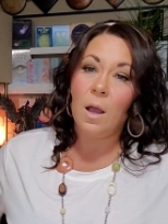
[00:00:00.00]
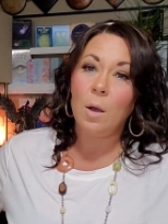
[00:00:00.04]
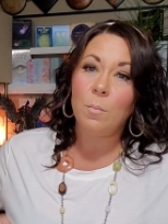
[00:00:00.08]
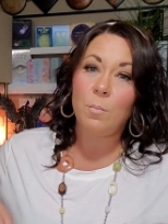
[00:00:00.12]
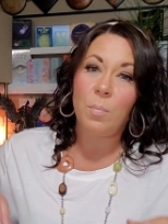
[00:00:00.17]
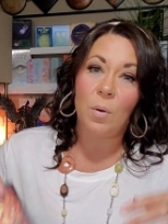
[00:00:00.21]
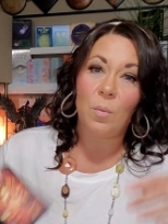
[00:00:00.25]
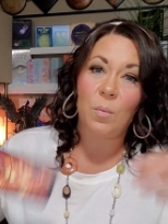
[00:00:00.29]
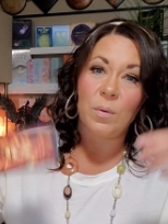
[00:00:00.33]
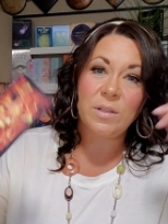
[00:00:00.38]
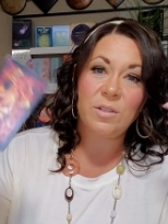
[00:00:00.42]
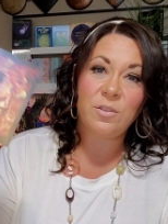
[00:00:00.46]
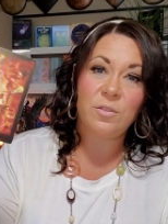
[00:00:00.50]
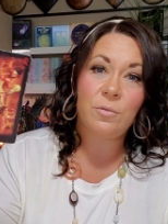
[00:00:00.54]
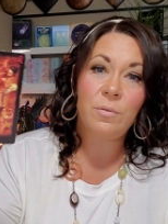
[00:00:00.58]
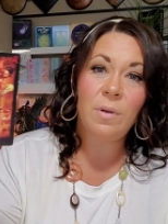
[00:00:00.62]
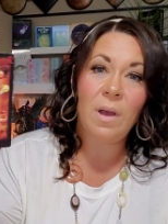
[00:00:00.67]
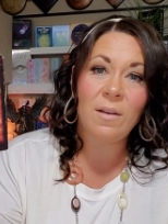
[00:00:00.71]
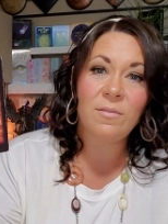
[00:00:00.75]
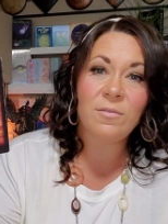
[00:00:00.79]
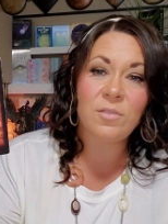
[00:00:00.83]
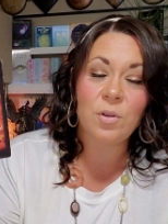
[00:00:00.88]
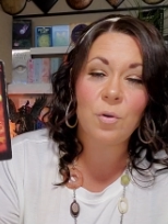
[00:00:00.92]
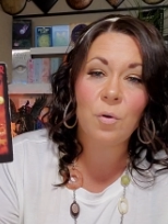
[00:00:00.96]
but we do
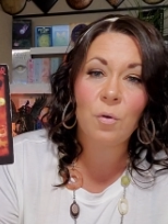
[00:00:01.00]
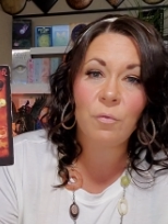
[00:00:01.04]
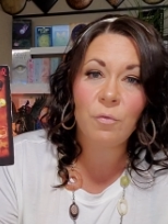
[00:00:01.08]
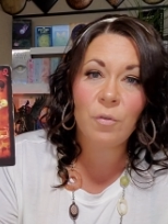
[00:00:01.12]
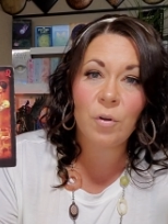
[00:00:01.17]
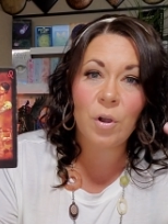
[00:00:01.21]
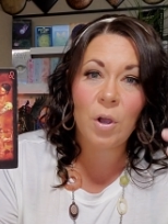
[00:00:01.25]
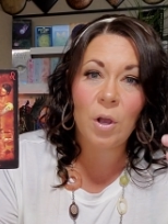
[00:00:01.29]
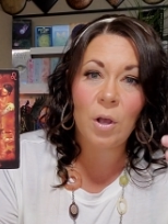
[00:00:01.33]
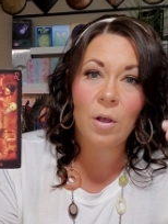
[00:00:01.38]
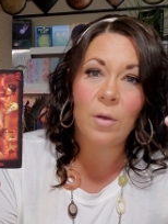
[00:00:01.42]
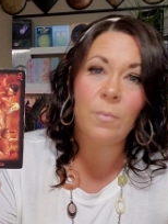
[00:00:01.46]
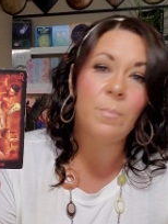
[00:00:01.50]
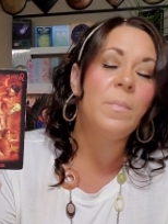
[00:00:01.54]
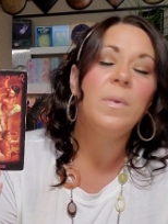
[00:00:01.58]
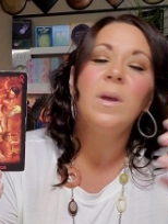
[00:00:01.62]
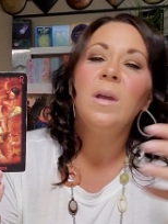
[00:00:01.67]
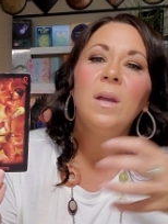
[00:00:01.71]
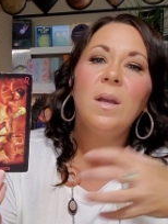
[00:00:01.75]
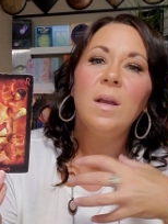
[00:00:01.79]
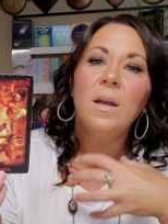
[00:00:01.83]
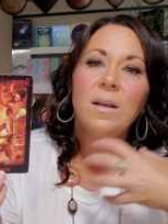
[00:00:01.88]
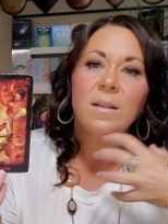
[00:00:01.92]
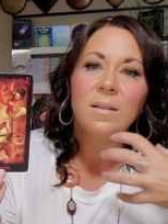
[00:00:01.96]
have to overcome
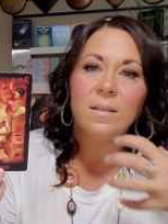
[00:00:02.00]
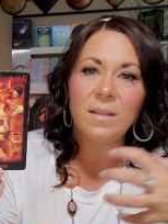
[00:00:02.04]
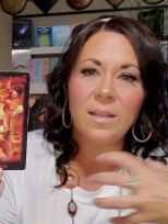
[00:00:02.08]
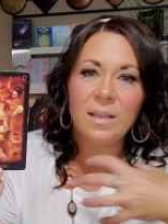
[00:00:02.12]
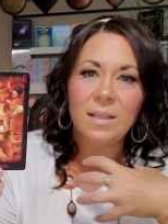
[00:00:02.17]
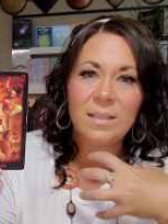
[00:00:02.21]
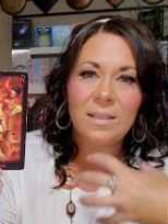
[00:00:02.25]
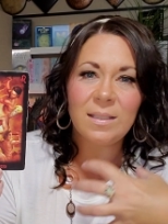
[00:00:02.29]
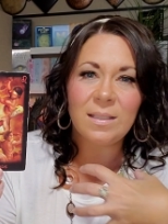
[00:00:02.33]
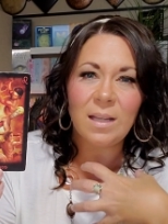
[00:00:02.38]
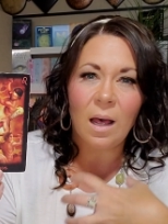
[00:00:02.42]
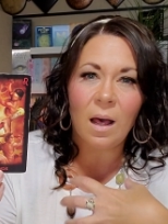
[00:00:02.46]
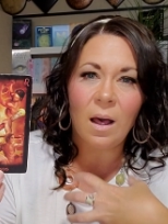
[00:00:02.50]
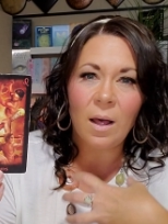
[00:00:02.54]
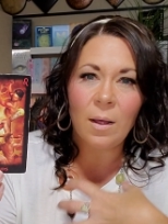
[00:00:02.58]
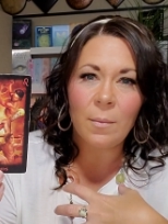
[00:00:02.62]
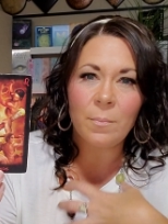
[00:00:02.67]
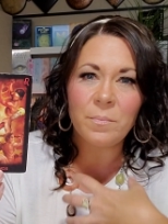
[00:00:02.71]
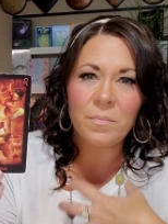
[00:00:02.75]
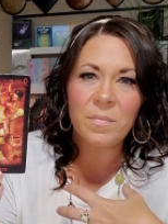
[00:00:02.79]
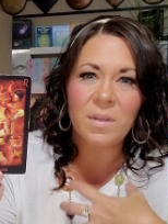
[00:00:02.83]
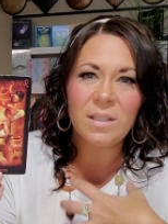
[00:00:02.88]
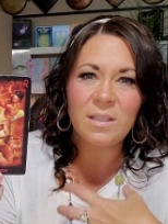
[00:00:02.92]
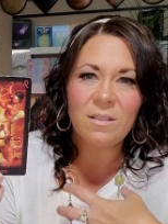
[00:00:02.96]
this
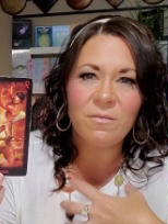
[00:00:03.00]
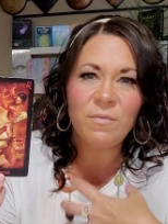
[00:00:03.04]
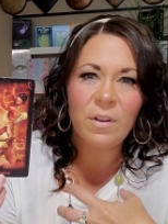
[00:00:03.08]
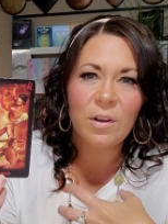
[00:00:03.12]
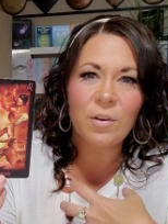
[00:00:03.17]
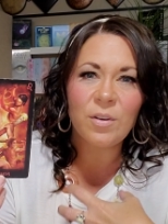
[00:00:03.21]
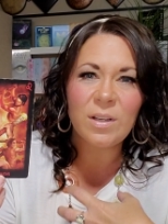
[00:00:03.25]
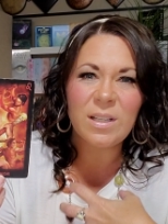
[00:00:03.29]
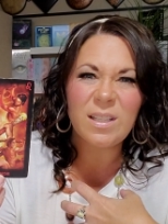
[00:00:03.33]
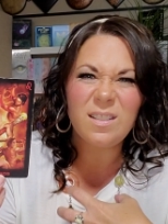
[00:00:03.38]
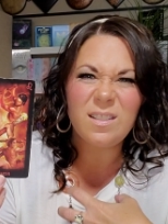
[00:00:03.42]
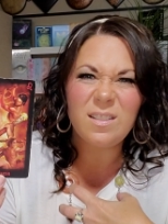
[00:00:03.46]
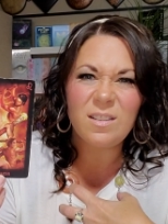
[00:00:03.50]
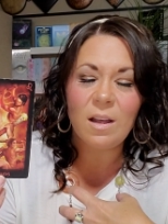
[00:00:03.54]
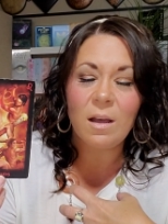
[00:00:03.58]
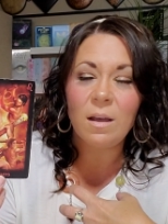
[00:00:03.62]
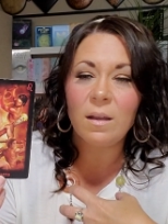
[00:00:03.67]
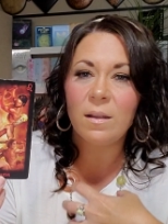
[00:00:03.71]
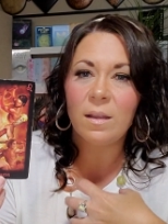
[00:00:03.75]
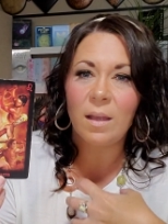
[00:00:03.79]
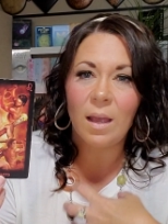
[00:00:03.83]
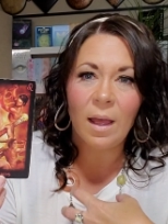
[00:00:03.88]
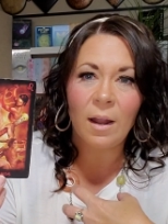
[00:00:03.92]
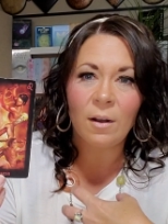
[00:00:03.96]
um, this very
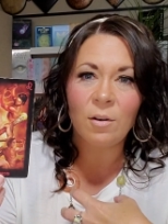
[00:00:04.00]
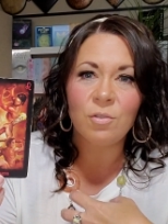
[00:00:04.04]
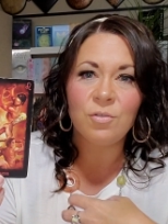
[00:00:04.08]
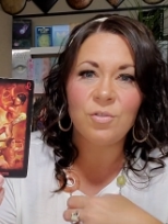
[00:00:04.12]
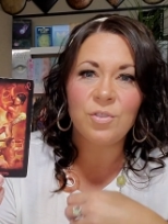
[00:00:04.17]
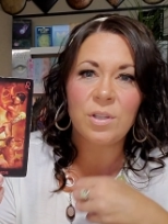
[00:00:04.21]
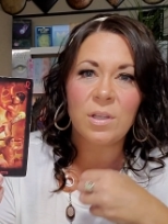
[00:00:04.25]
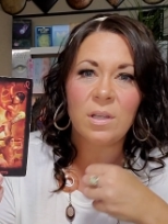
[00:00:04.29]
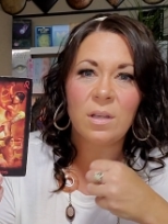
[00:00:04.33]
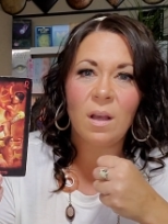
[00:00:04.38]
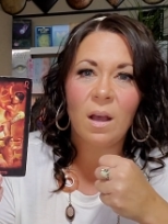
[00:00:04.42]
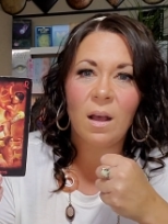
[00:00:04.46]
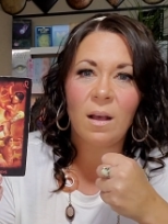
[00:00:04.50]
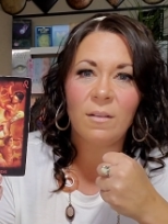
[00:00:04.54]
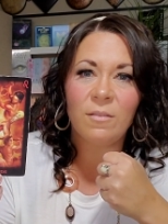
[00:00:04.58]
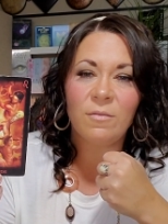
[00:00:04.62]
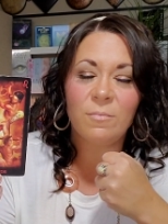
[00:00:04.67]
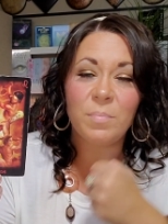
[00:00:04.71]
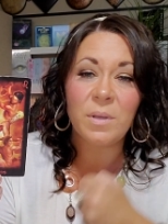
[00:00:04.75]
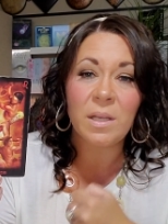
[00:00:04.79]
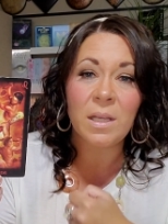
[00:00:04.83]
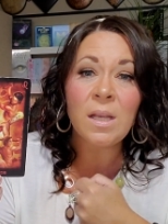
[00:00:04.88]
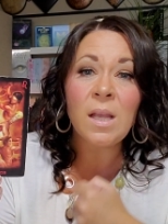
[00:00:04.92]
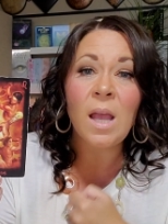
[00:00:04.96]
stuck energy
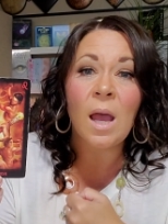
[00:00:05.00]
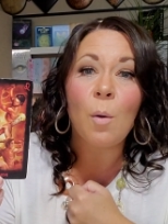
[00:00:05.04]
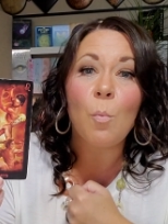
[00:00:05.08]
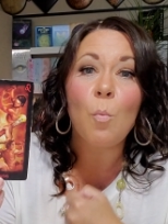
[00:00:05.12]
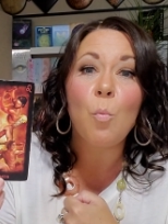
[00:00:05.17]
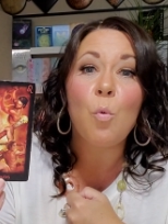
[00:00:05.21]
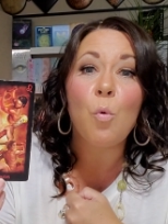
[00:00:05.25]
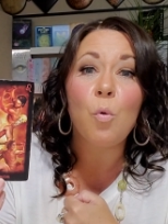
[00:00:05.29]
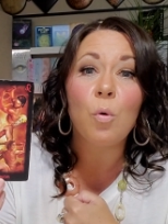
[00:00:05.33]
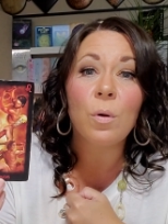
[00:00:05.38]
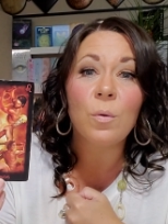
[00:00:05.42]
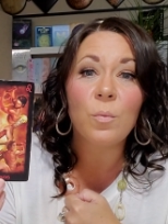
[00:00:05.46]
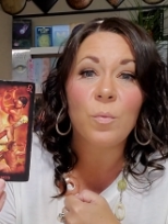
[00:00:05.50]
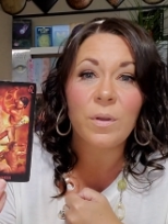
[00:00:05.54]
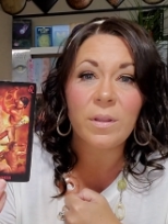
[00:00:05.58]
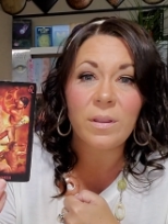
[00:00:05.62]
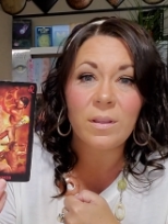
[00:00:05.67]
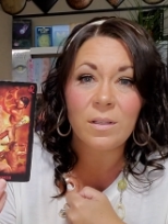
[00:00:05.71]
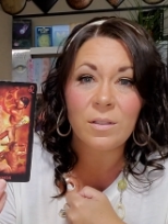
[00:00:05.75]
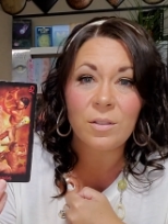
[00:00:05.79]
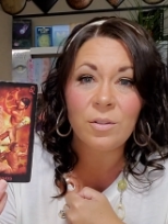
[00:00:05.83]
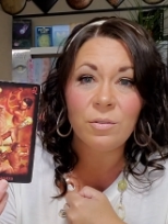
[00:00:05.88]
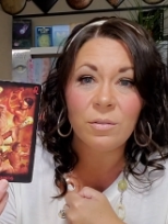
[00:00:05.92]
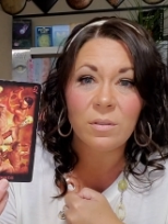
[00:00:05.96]
of being at war
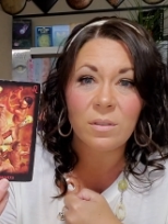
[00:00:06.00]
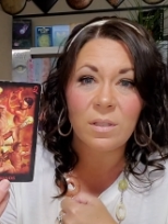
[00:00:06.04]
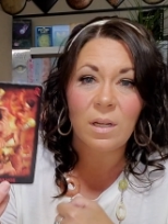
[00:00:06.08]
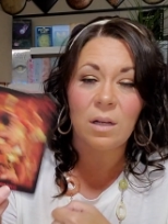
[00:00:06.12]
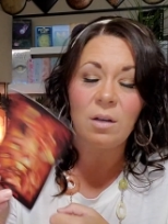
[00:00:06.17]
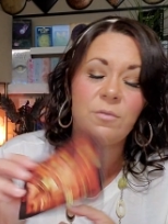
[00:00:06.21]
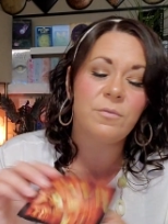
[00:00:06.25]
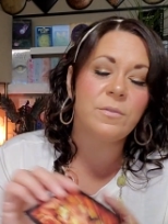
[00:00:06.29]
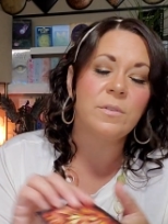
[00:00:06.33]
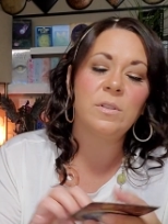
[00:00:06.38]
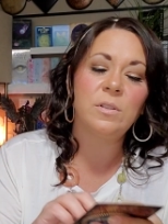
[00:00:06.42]
within yourself.